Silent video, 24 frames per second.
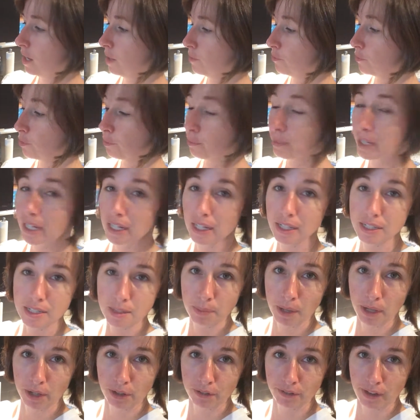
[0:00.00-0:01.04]
For me, it's a
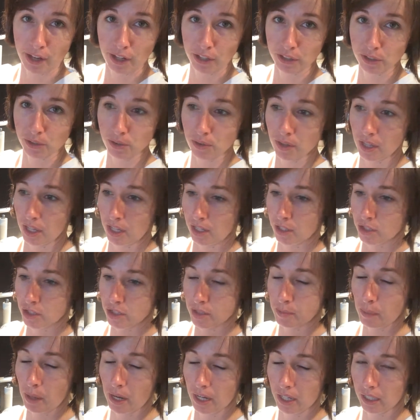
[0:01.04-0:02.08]
better value than
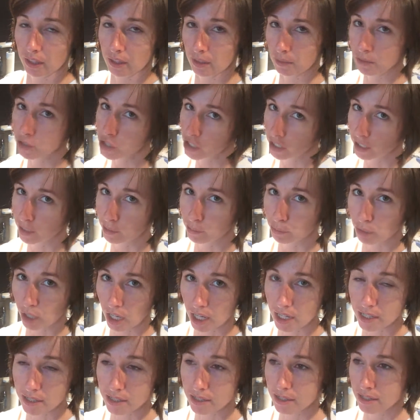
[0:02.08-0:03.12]
just buying the chicken
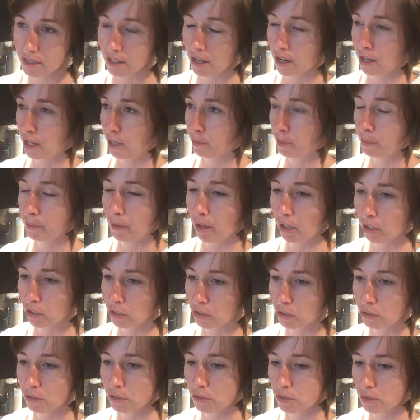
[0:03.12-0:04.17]
breasts. I'm not a
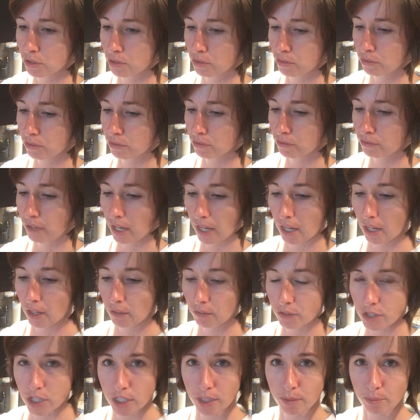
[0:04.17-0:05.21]
huge fan
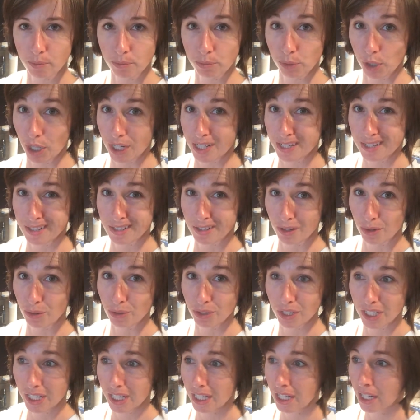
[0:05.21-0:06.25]
of chicken breasts
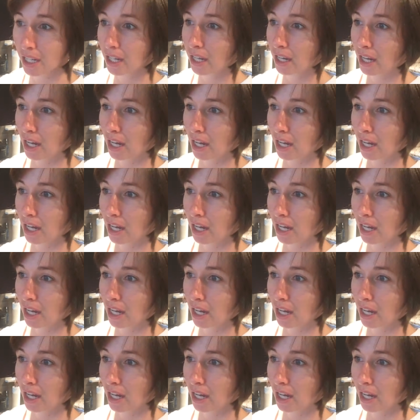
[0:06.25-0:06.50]
only.